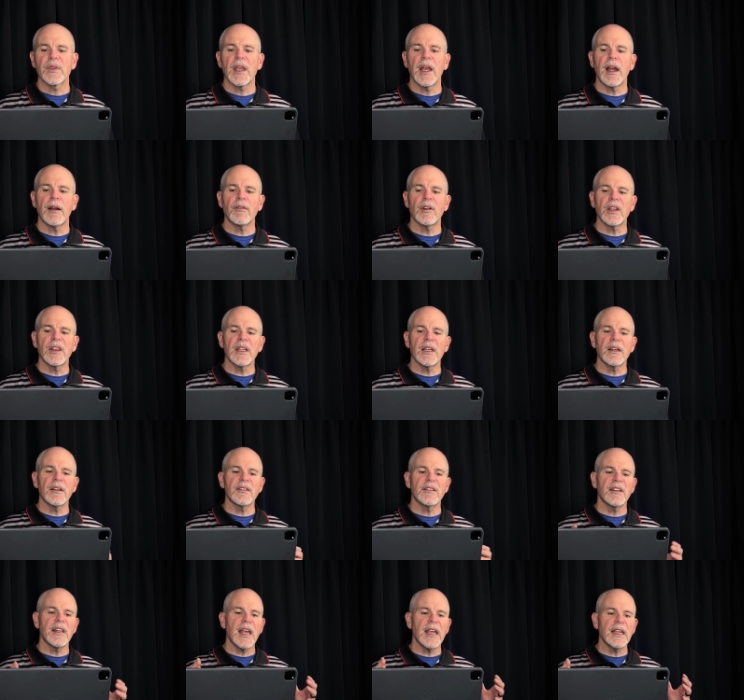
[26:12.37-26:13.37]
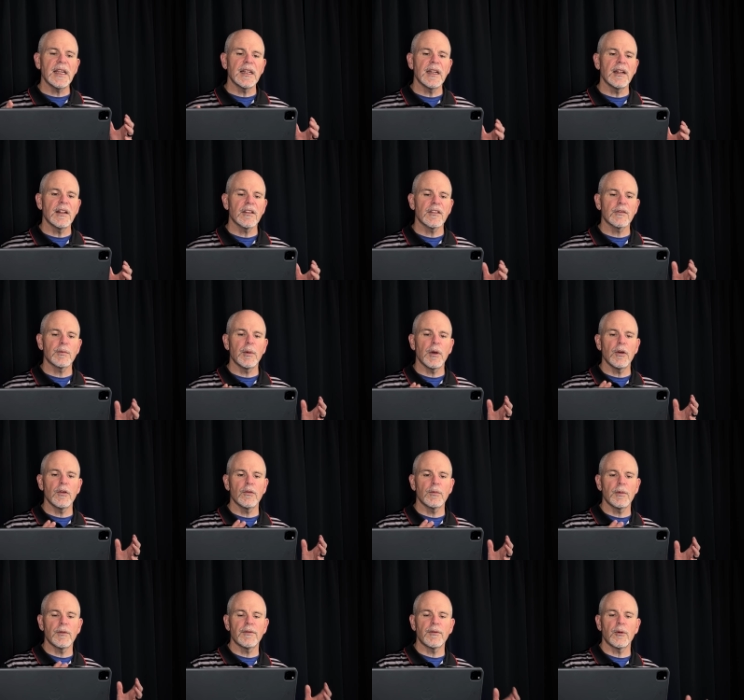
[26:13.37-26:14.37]
Everything is naked and
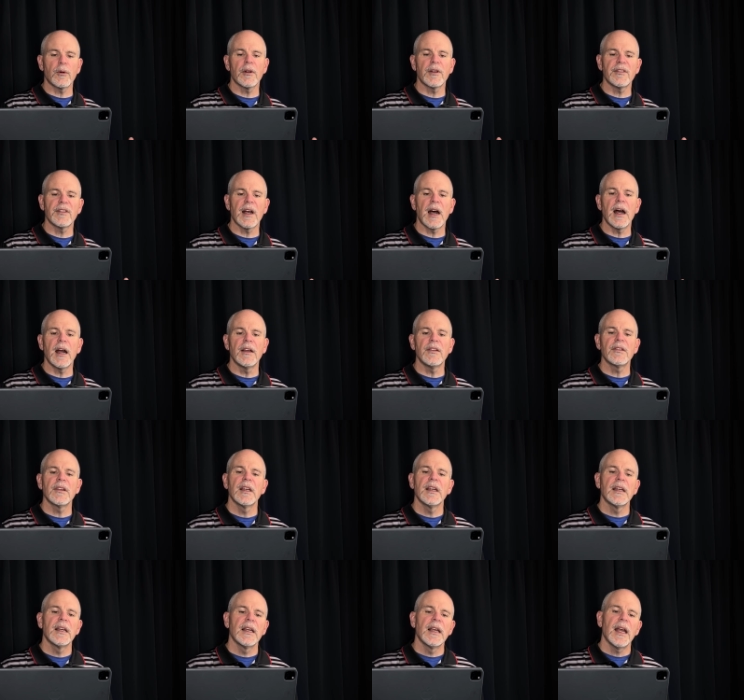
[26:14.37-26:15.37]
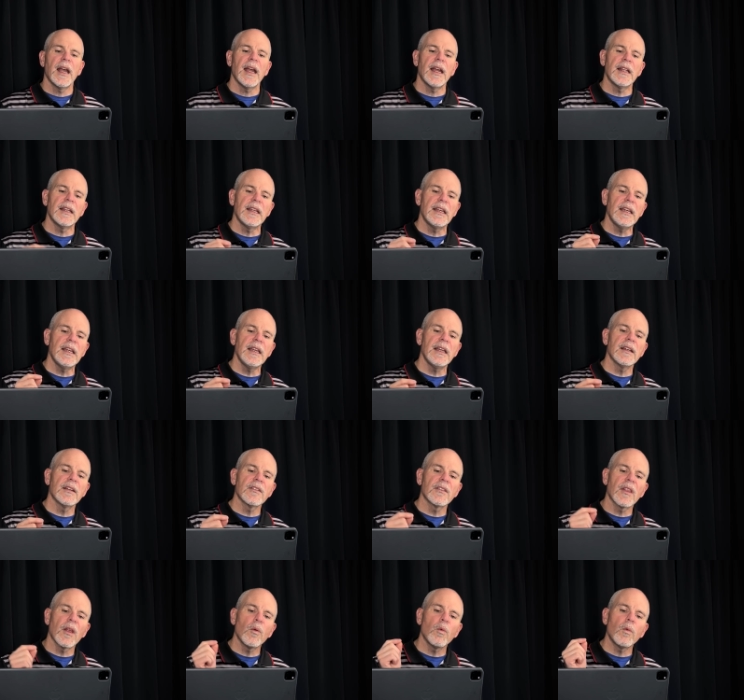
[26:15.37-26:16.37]
exposed before his eyes, and he
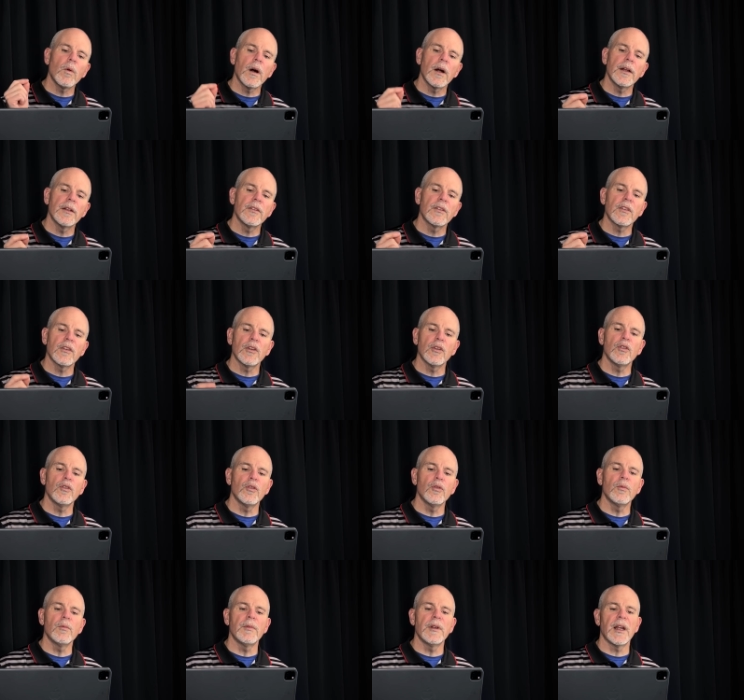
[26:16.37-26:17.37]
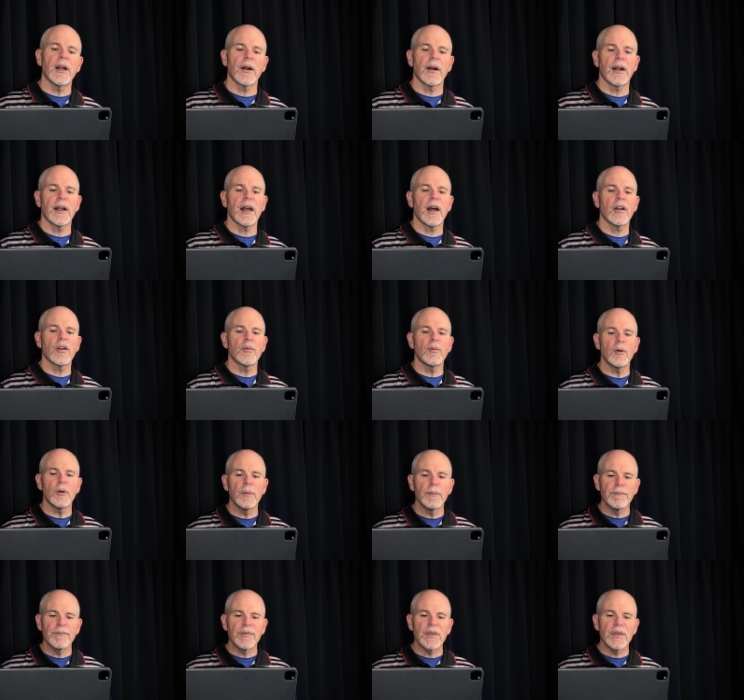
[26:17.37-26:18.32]
is the one to whom we are accountable.